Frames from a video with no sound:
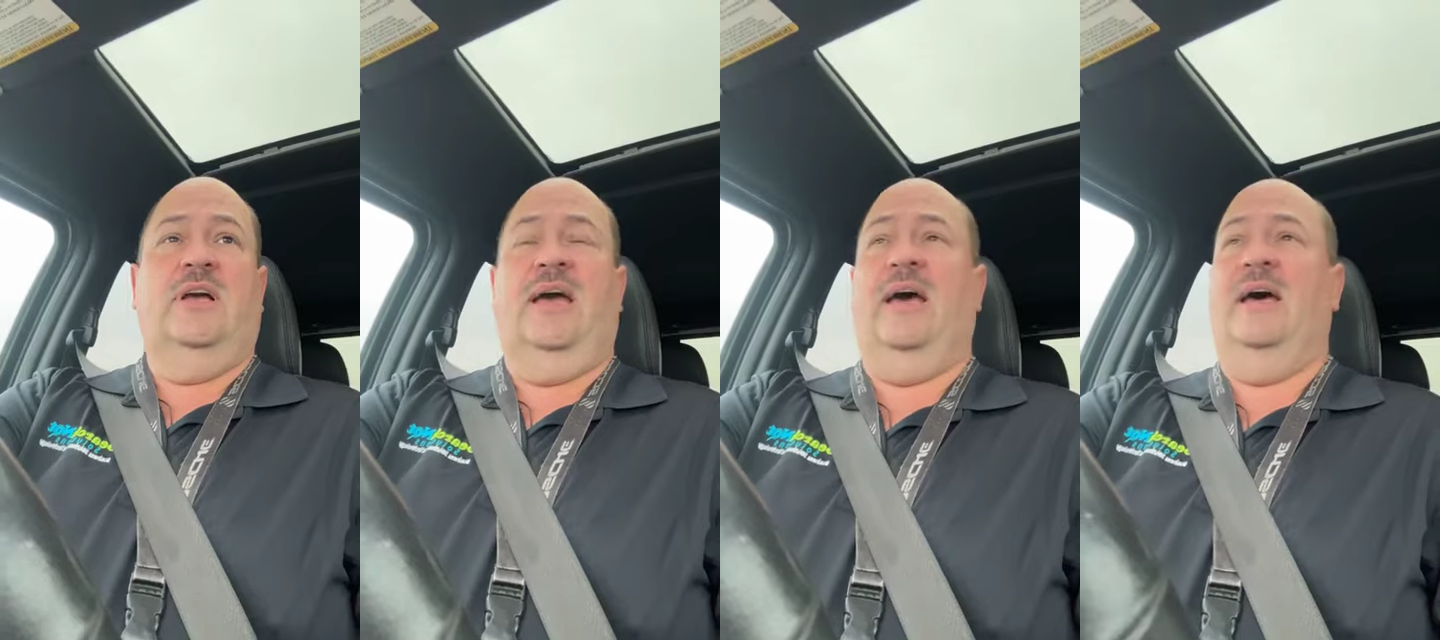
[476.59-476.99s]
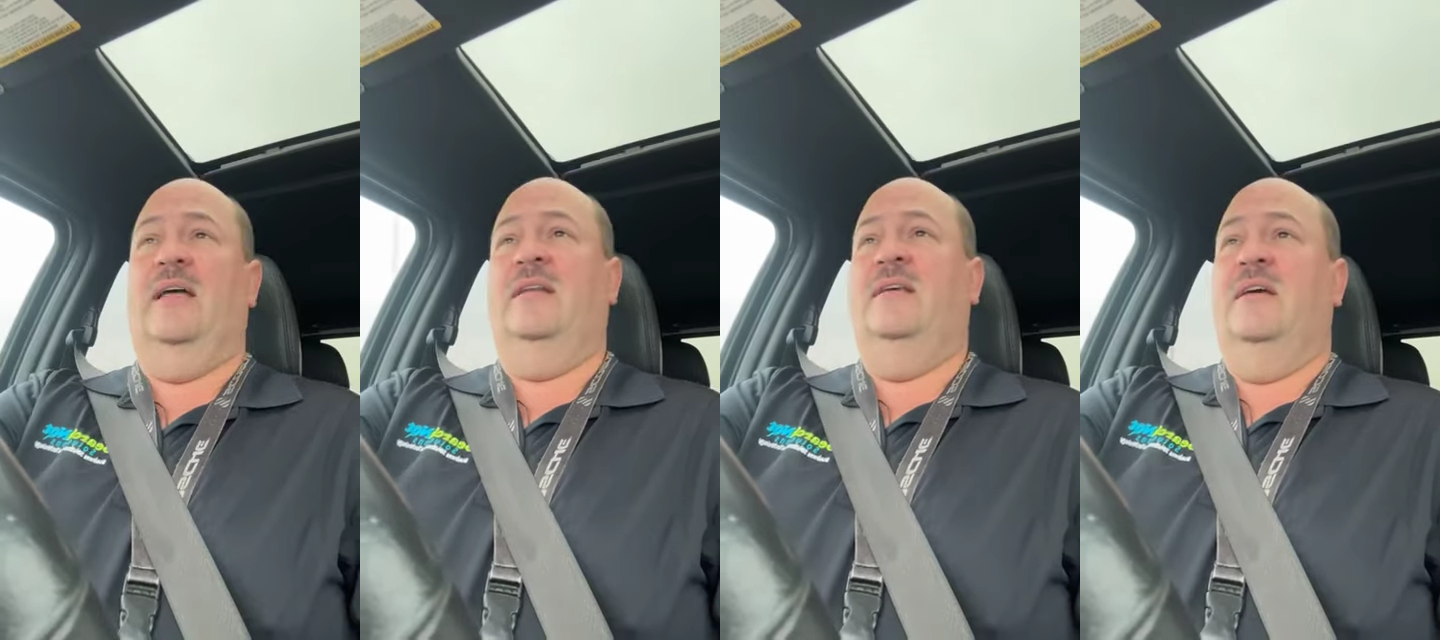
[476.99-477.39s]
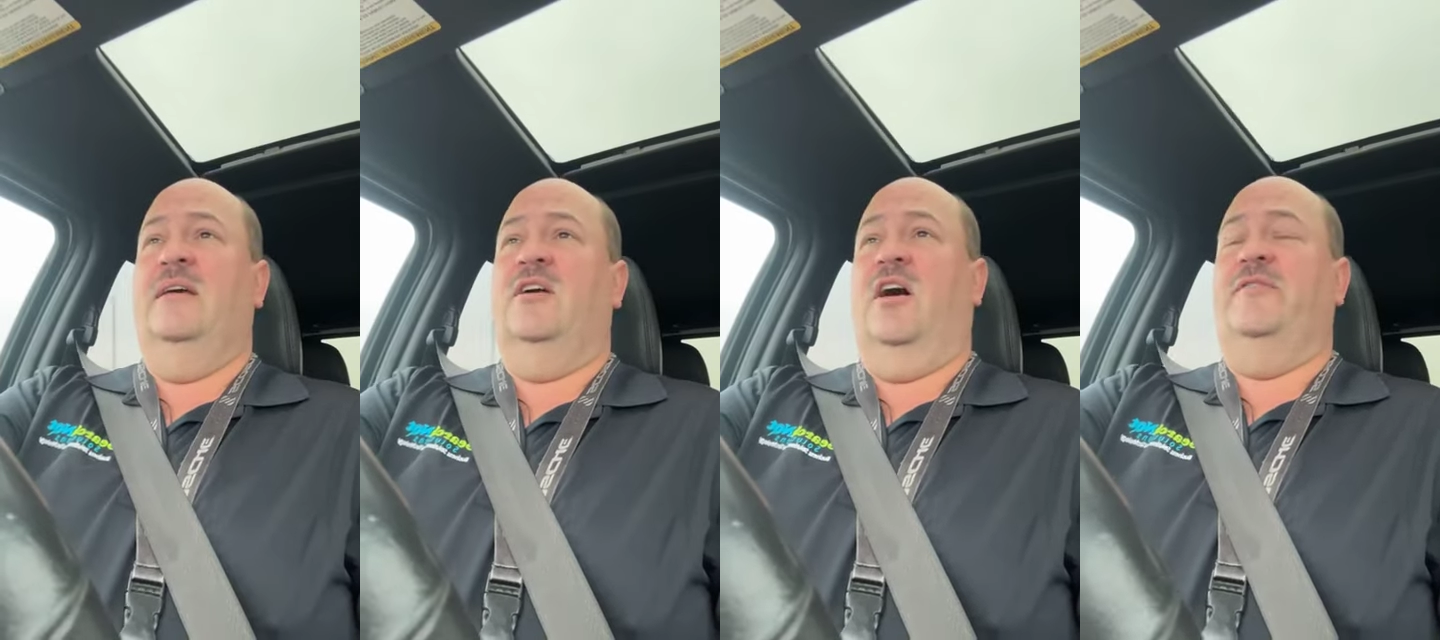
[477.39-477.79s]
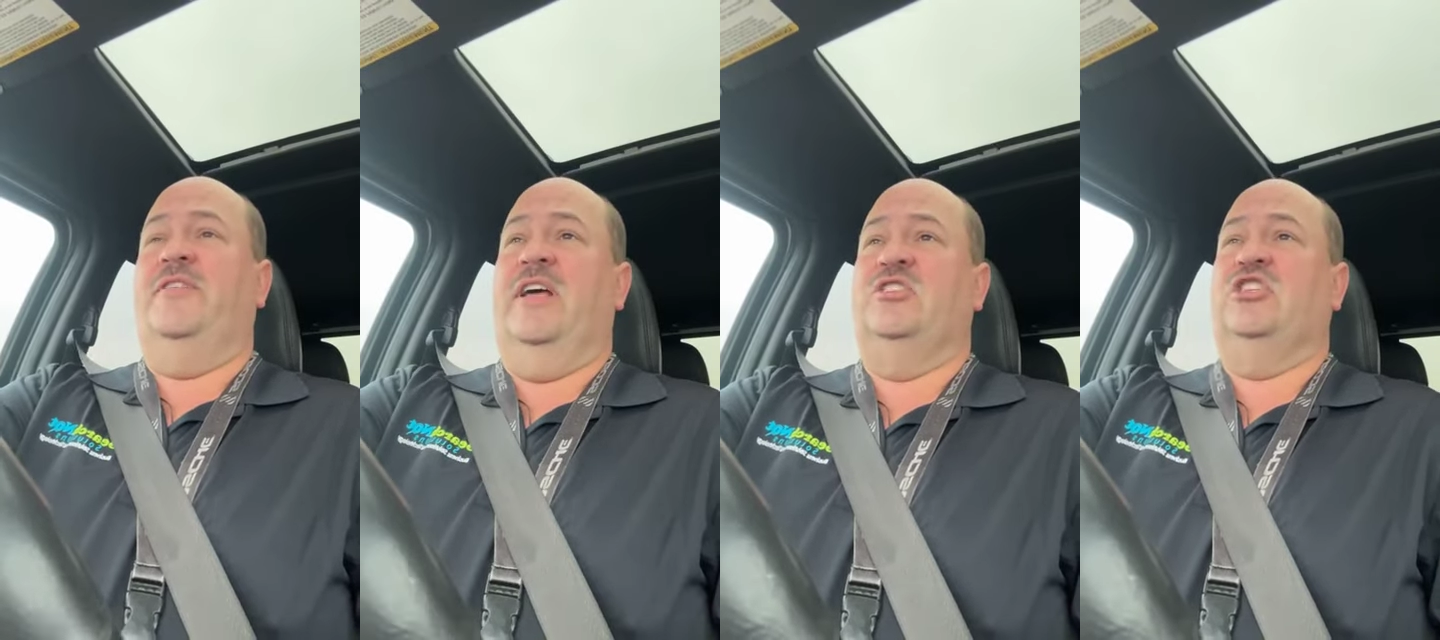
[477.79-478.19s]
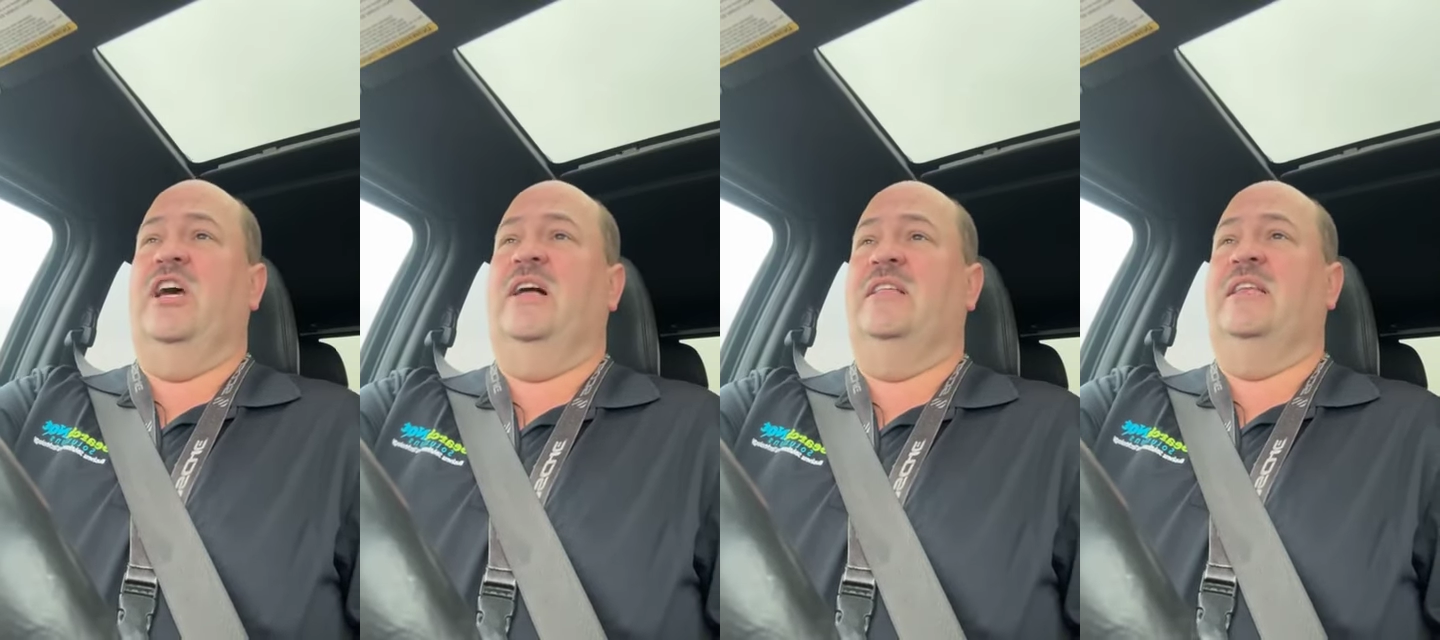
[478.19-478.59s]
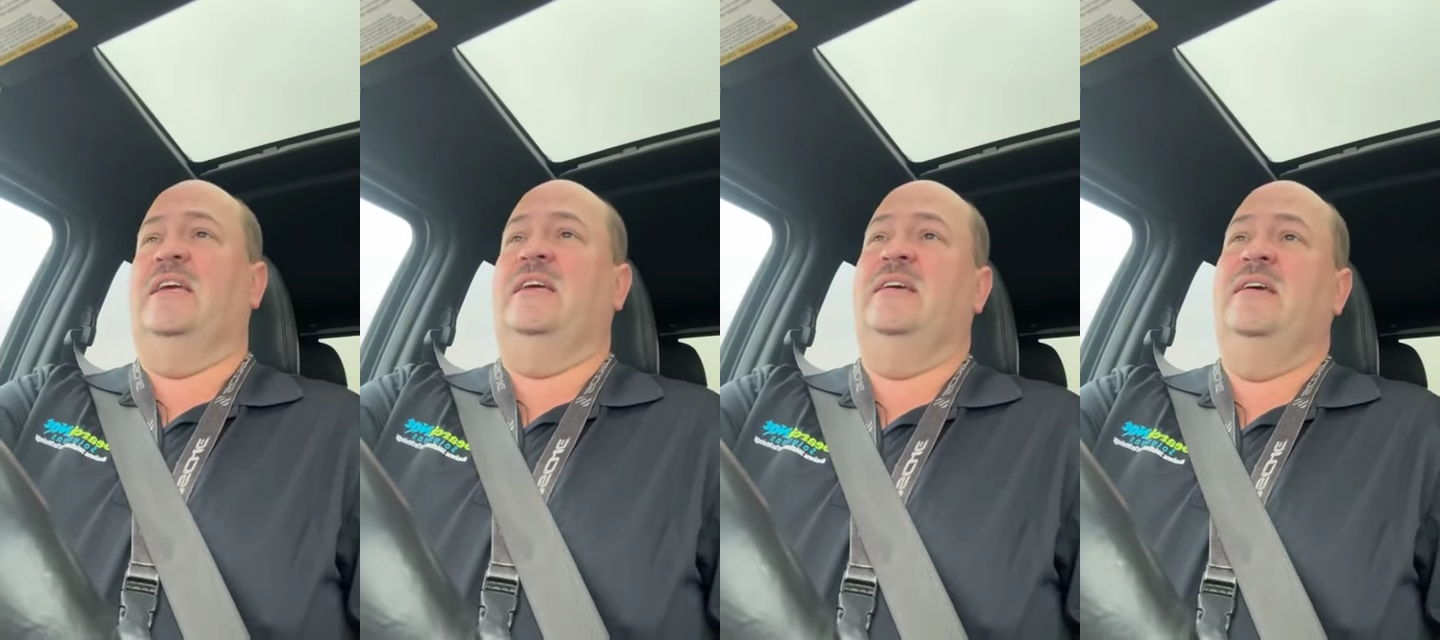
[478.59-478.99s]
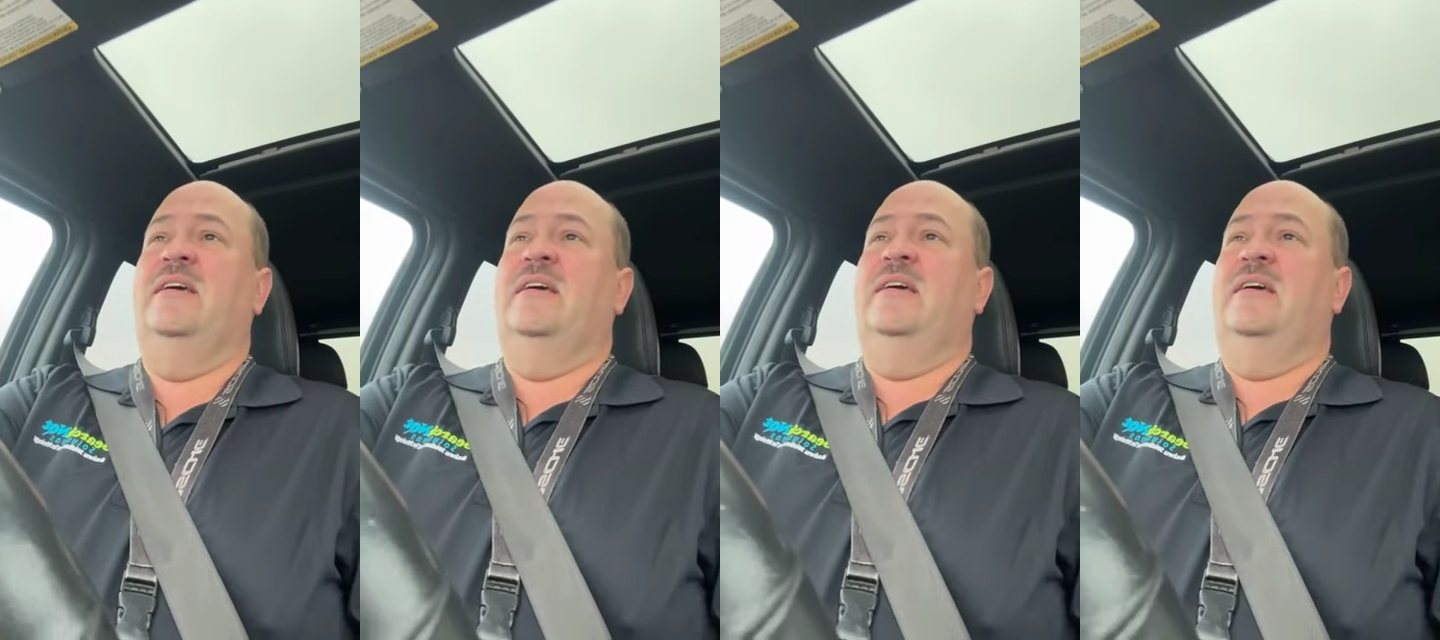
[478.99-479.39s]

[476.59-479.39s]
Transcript: And confidentiality,